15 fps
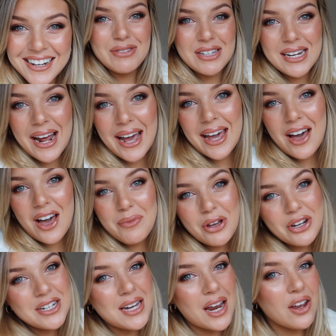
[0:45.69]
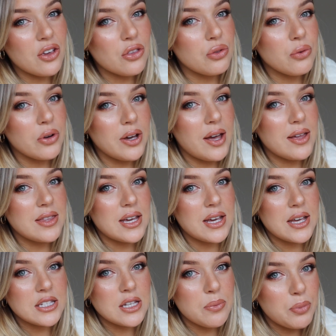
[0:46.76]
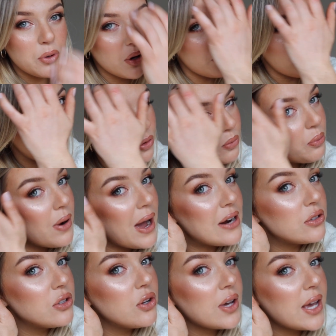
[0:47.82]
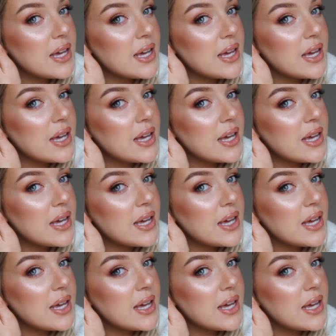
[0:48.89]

Today I'm going to take you through this beautiful bridal look.